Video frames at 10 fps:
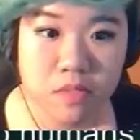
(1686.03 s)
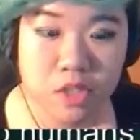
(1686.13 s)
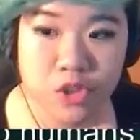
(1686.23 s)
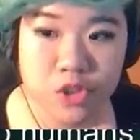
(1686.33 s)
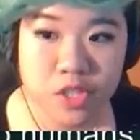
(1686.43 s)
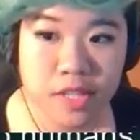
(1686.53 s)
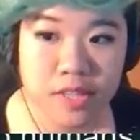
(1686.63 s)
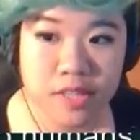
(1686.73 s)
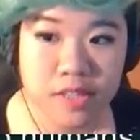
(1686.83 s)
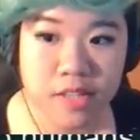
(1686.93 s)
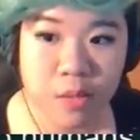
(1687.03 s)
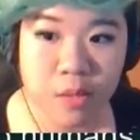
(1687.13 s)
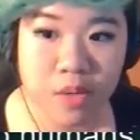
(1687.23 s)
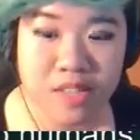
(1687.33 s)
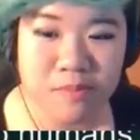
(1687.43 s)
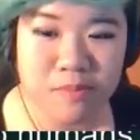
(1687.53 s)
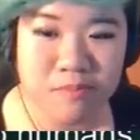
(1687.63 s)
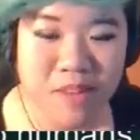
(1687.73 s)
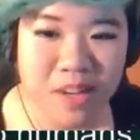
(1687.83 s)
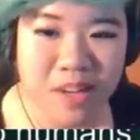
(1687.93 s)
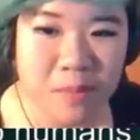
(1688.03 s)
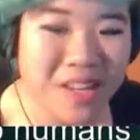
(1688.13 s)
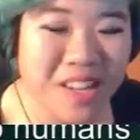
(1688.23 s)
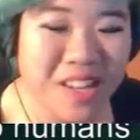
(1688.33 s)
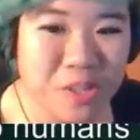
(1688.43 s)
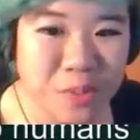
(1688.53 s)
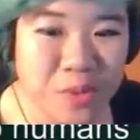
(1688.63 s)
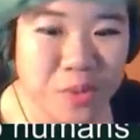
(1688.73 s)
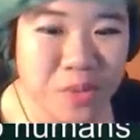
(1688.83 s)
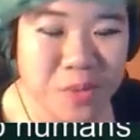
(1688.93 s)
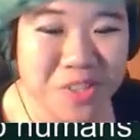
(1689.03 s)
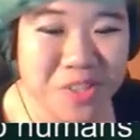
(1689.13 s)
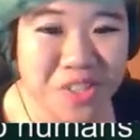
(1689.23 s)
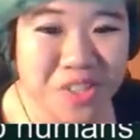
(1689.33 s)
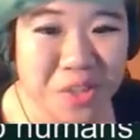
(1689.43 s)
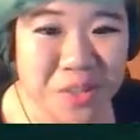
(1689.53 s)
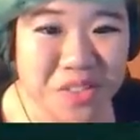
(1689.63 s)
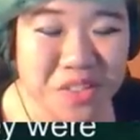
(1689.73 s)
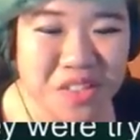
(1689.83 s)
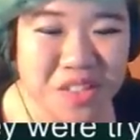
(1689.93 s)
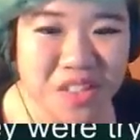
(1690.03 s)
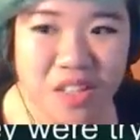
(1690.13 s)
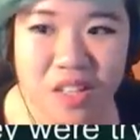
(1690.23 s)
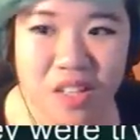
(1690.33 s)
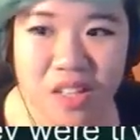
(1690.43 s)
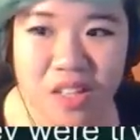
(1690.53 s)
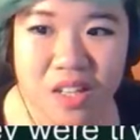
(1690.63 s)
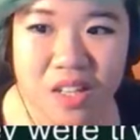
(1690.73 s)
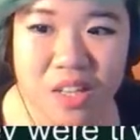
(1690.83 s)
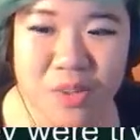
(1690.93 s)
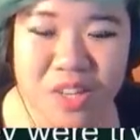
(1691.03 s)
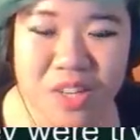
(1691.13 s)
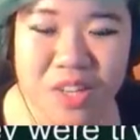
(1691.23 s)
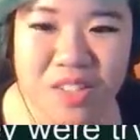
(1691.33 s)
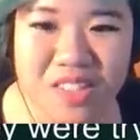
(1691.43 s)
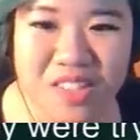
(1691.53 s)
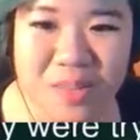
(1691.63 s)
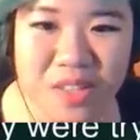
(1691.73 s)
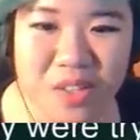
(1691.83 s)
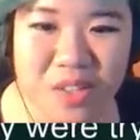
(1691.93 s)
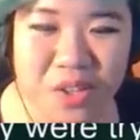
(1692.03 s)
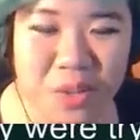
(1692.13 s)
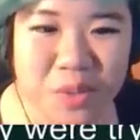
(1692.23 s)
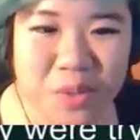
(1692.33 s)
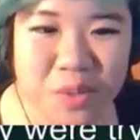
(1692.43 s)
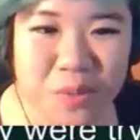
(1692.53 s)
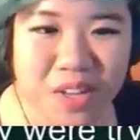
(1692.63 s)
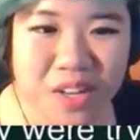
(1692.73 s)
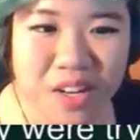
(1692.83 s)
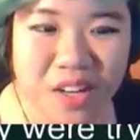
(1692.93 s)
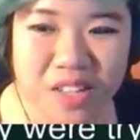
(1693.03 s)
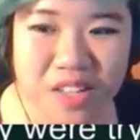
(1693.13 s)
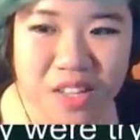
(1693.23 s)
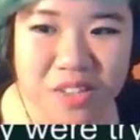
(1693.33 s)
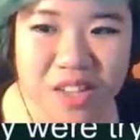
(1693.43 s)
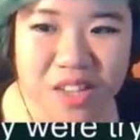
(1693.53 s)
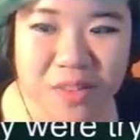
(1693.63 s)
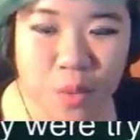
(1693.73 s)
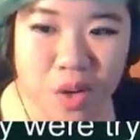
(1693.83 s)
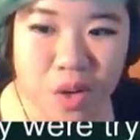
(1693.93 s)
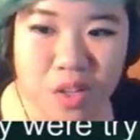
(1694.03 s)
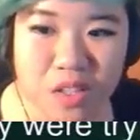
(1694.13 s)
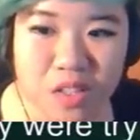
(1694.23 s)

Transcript: She said they work as mediators between birds and humans. They were trying to say something to the humans barricaded on the other side of the wall.